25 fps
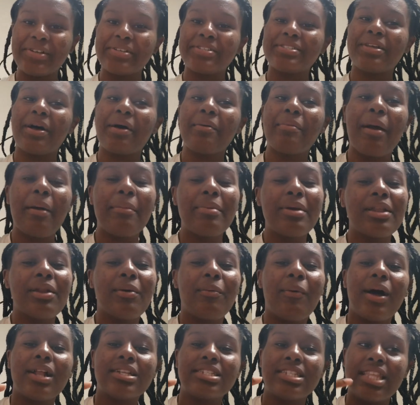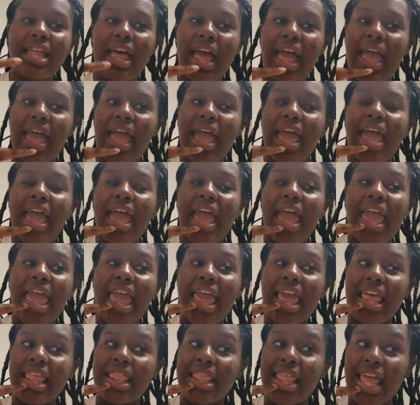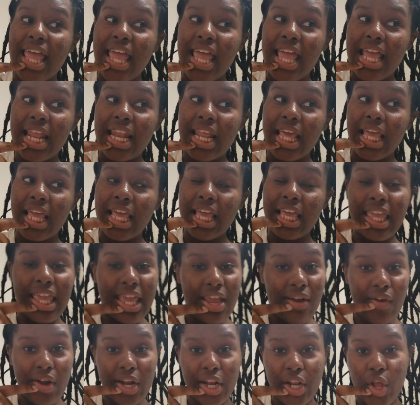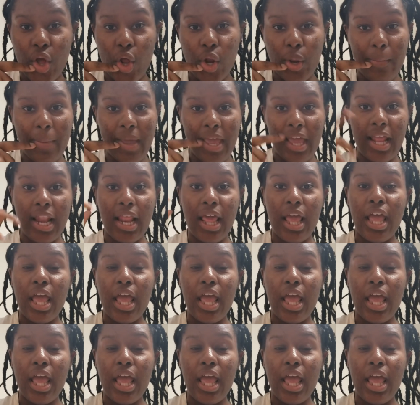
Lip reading: So I'm probably gonna watch that and then get ready to go to bed.